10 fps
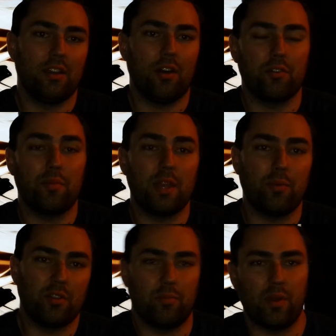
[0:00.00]
other
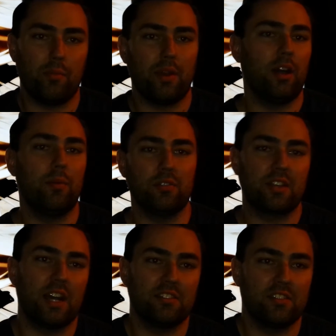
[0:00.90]
people. You're bumping elbows
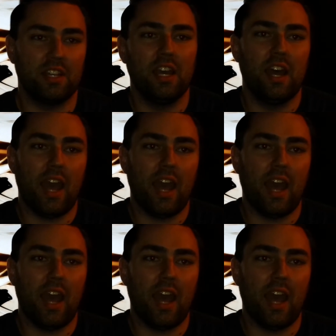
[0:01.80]
constantly.